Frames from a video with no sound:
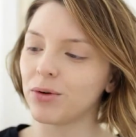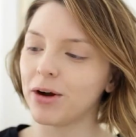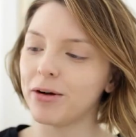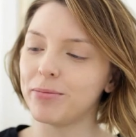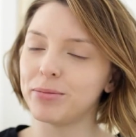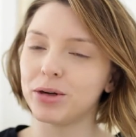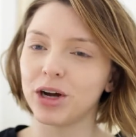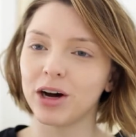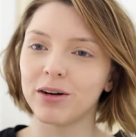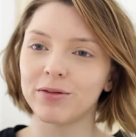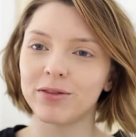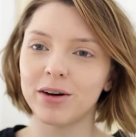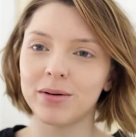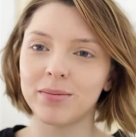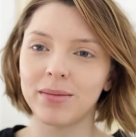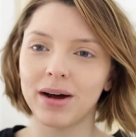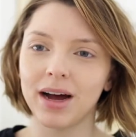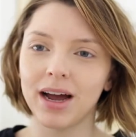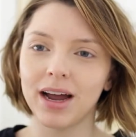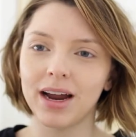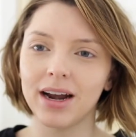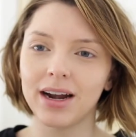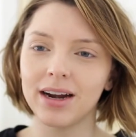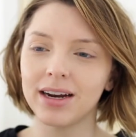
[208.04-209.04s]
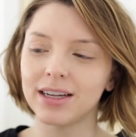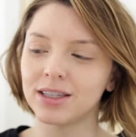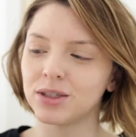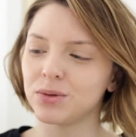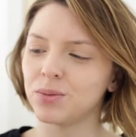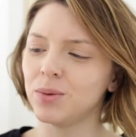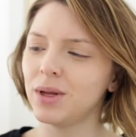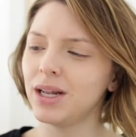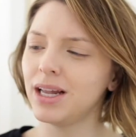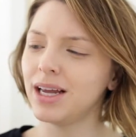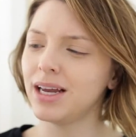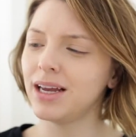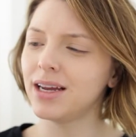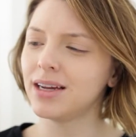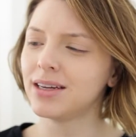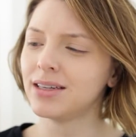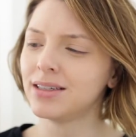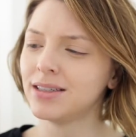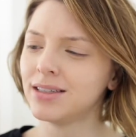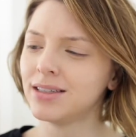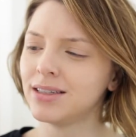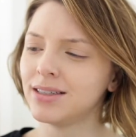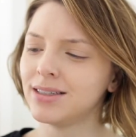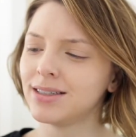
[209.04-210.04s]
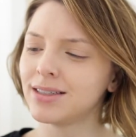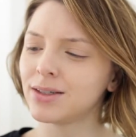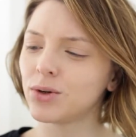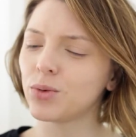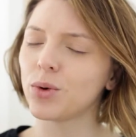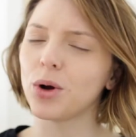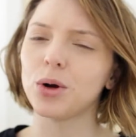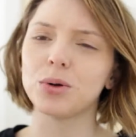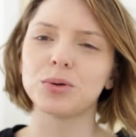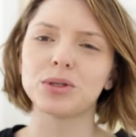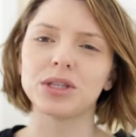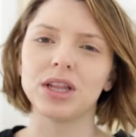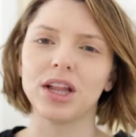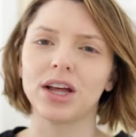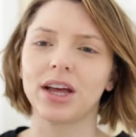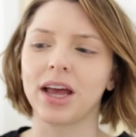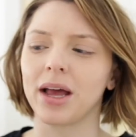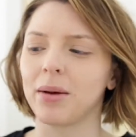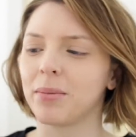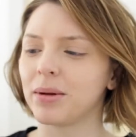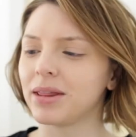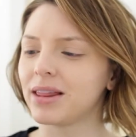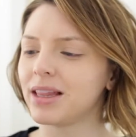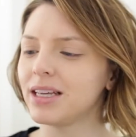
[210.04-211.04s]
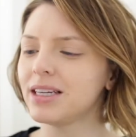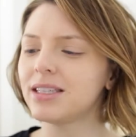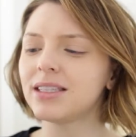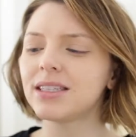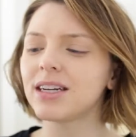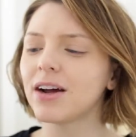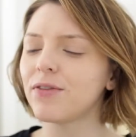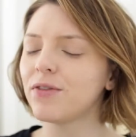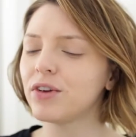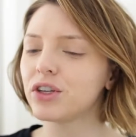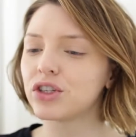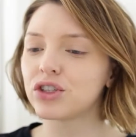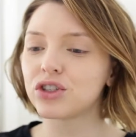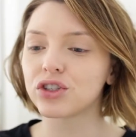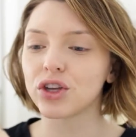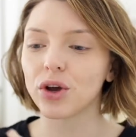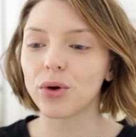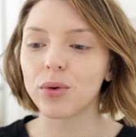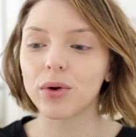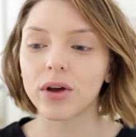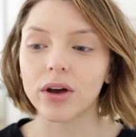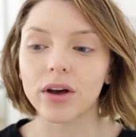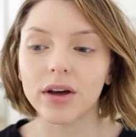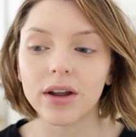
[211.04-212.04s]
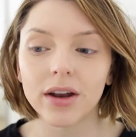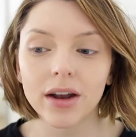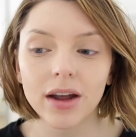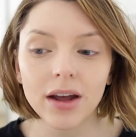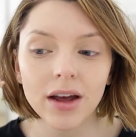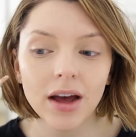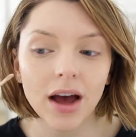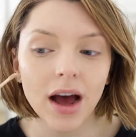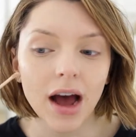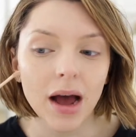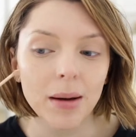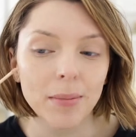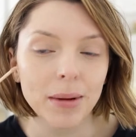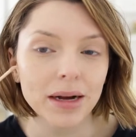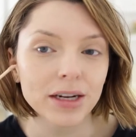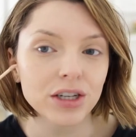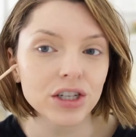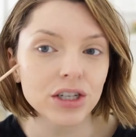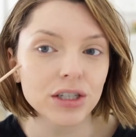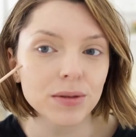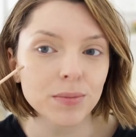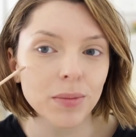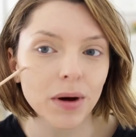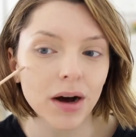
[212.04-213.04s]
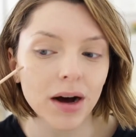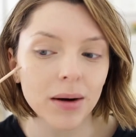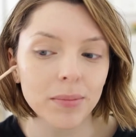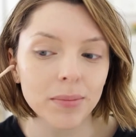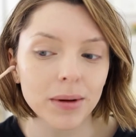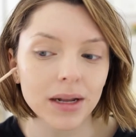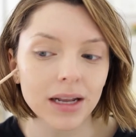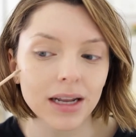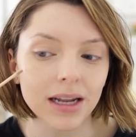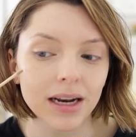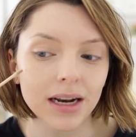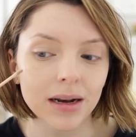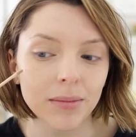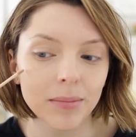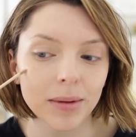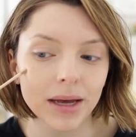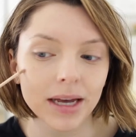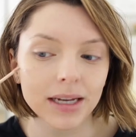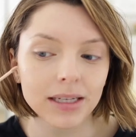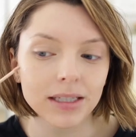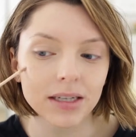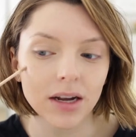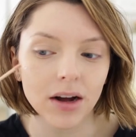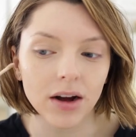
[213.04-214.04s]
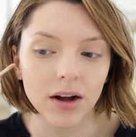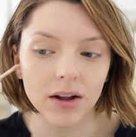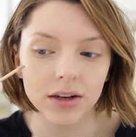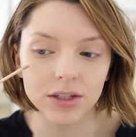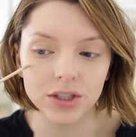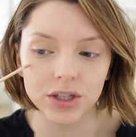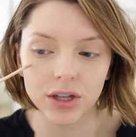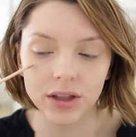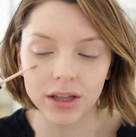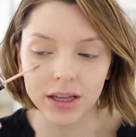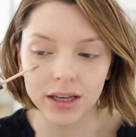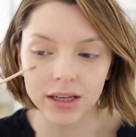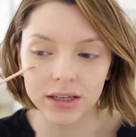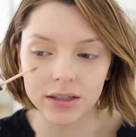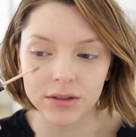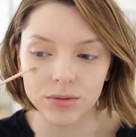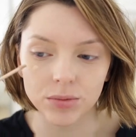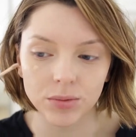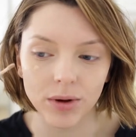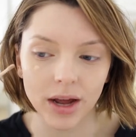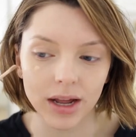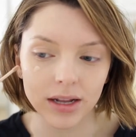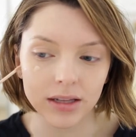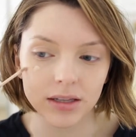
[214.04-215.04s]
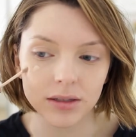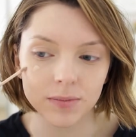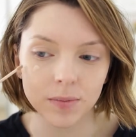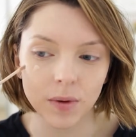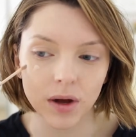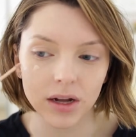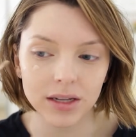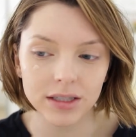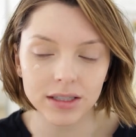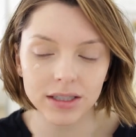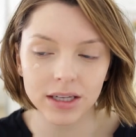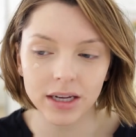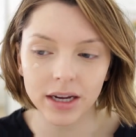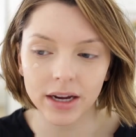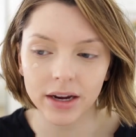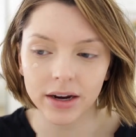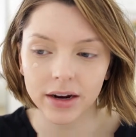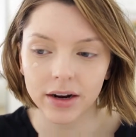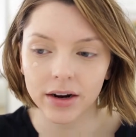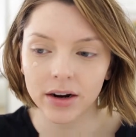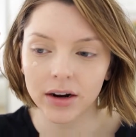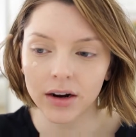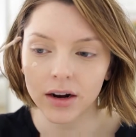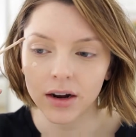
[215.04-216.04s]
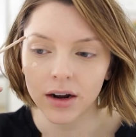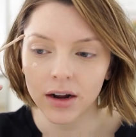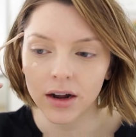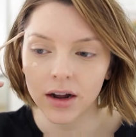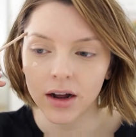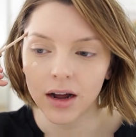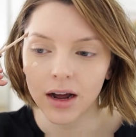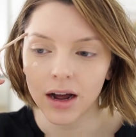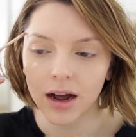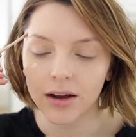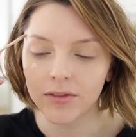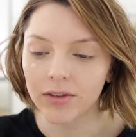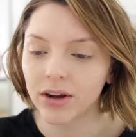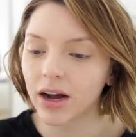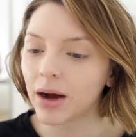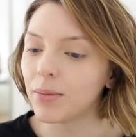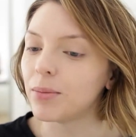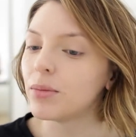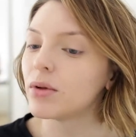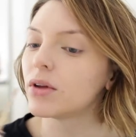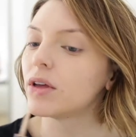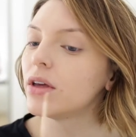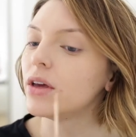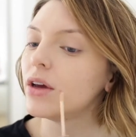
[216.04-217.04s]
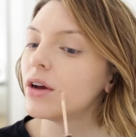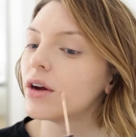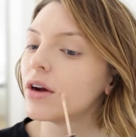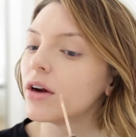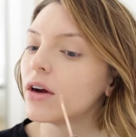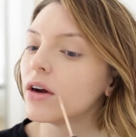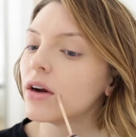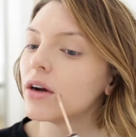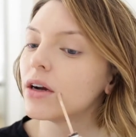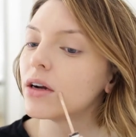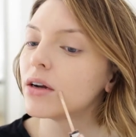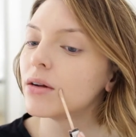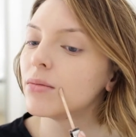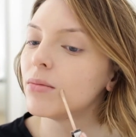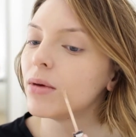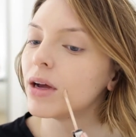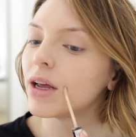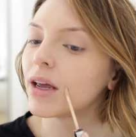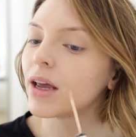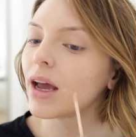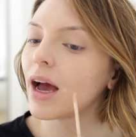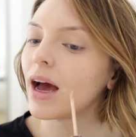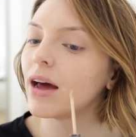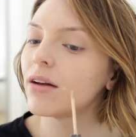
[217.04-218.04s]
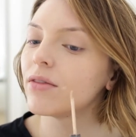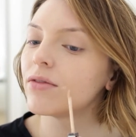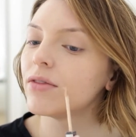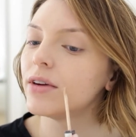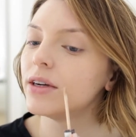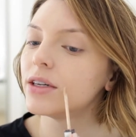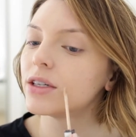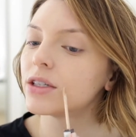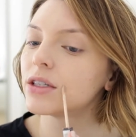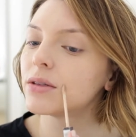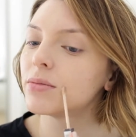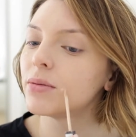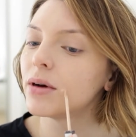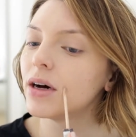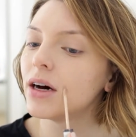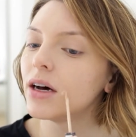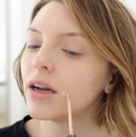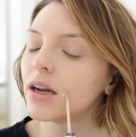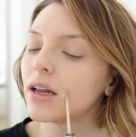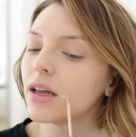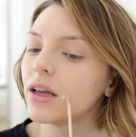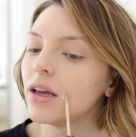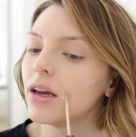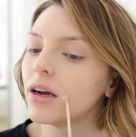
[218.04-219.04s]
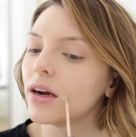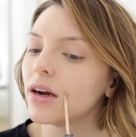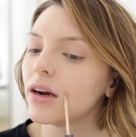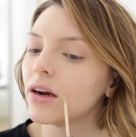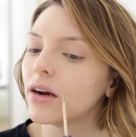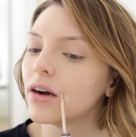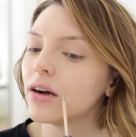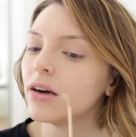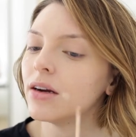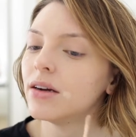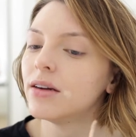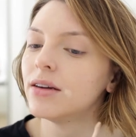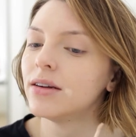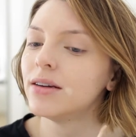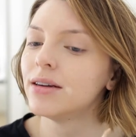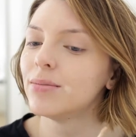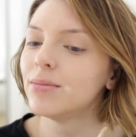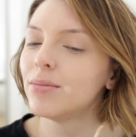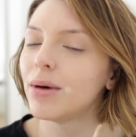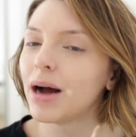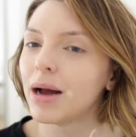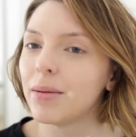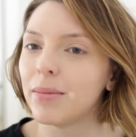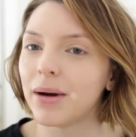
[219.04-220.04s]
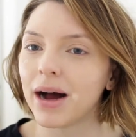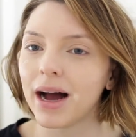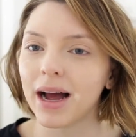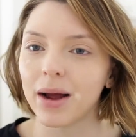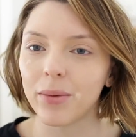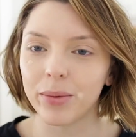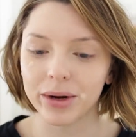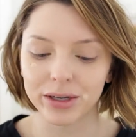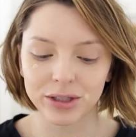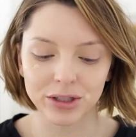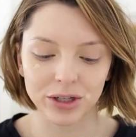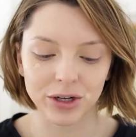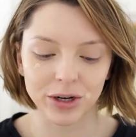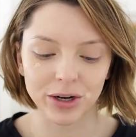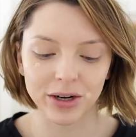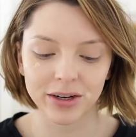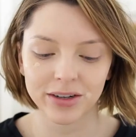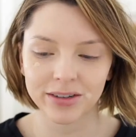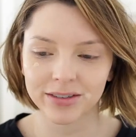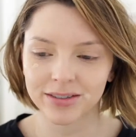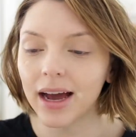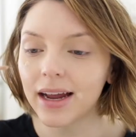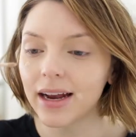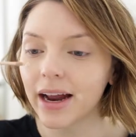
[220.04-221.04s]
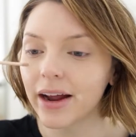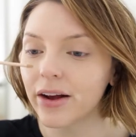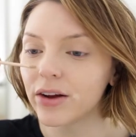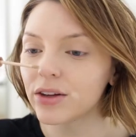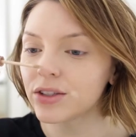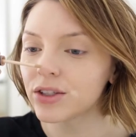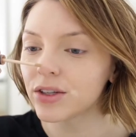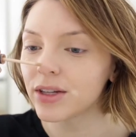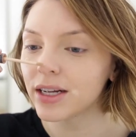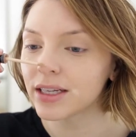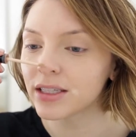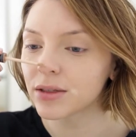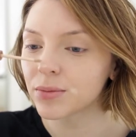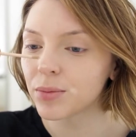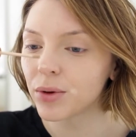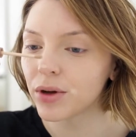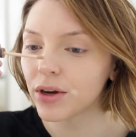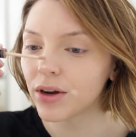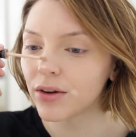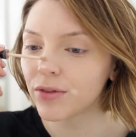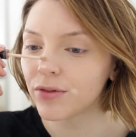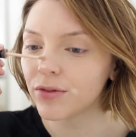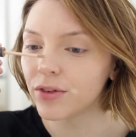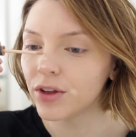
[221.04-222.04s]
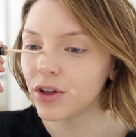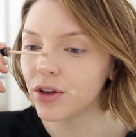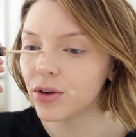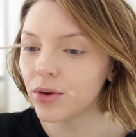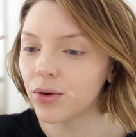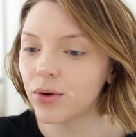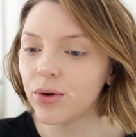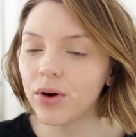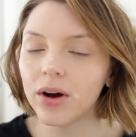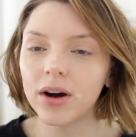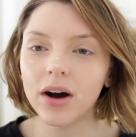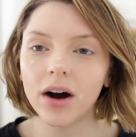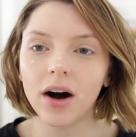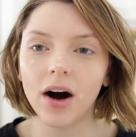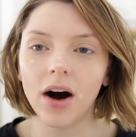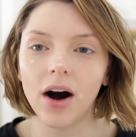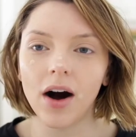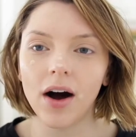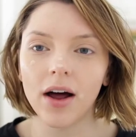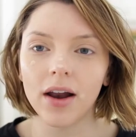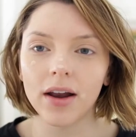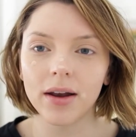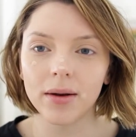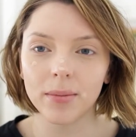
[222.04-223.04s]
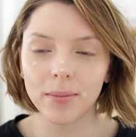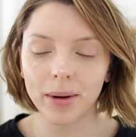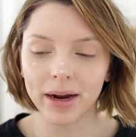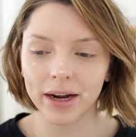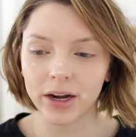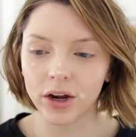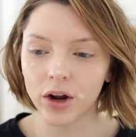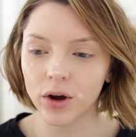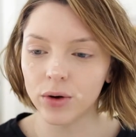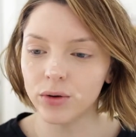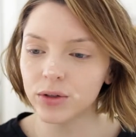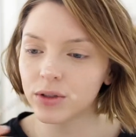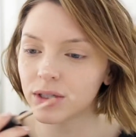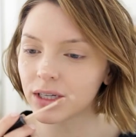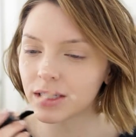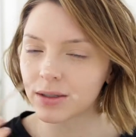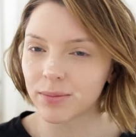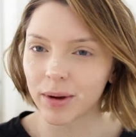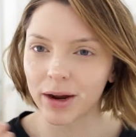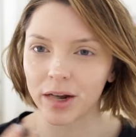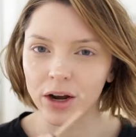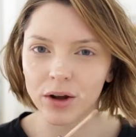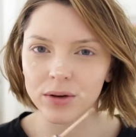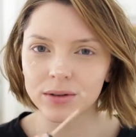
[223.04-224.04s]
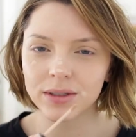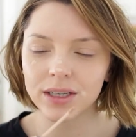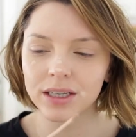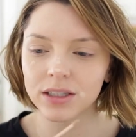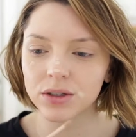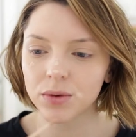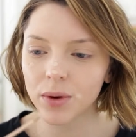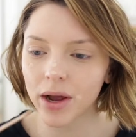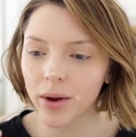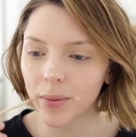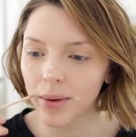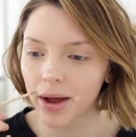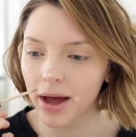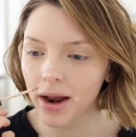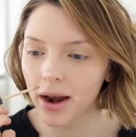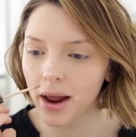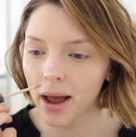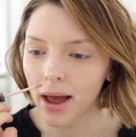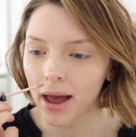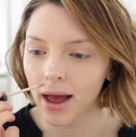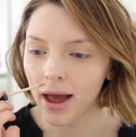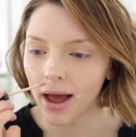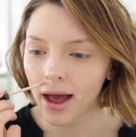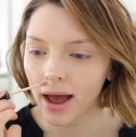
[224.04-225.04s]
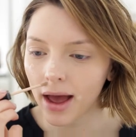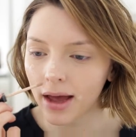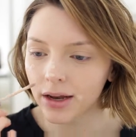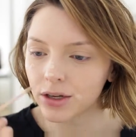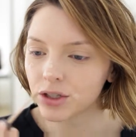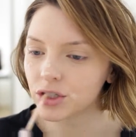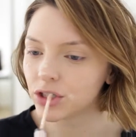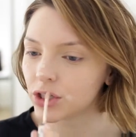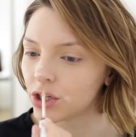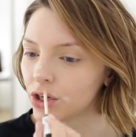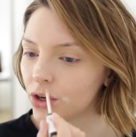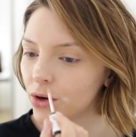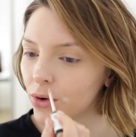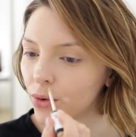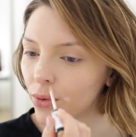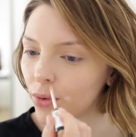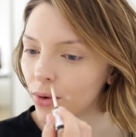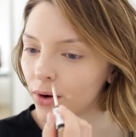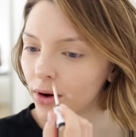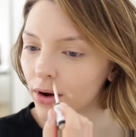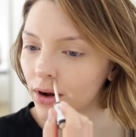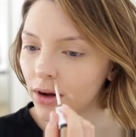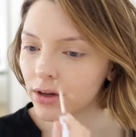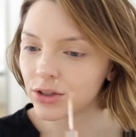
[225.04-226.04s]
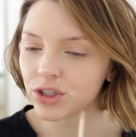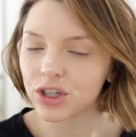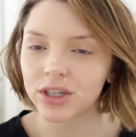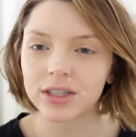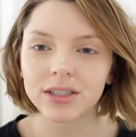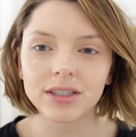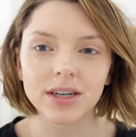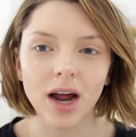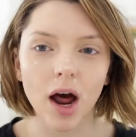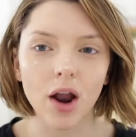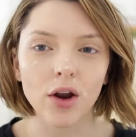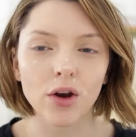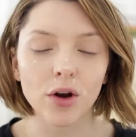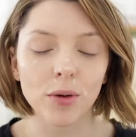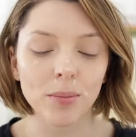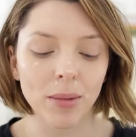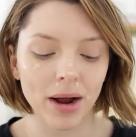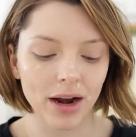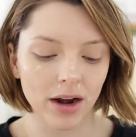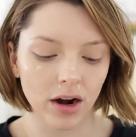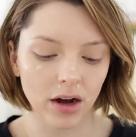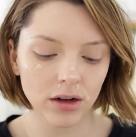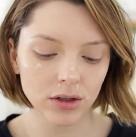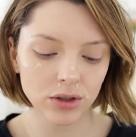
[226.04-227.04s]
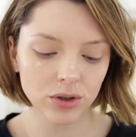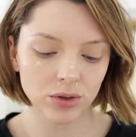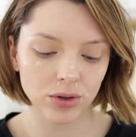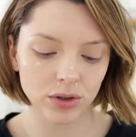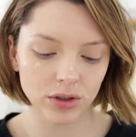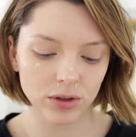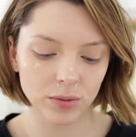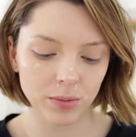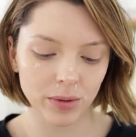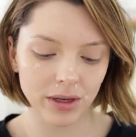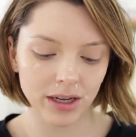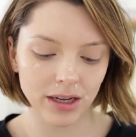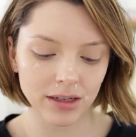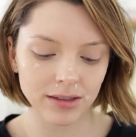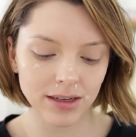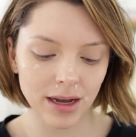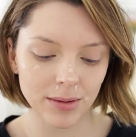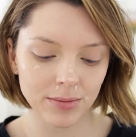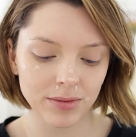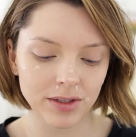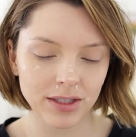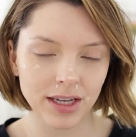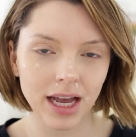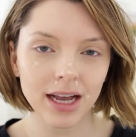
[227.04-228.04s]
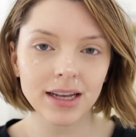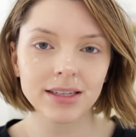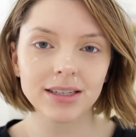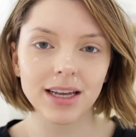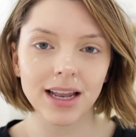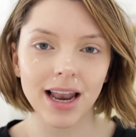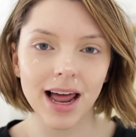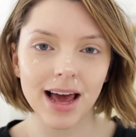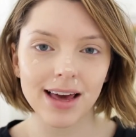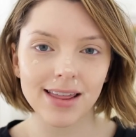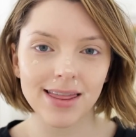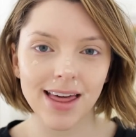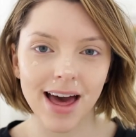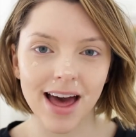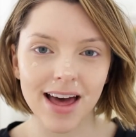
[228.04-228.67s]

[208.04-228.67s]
rubbed off on mine. It's really gross looking, but this stuff is so good. I might just pop a little bit onto these red spots here. I have a couple here, my catfish spot here. Bye-bye, whisker. And I also like to put a few on my nose because my nose gets quite red, and 2 just under my nostrils because I'm sexy like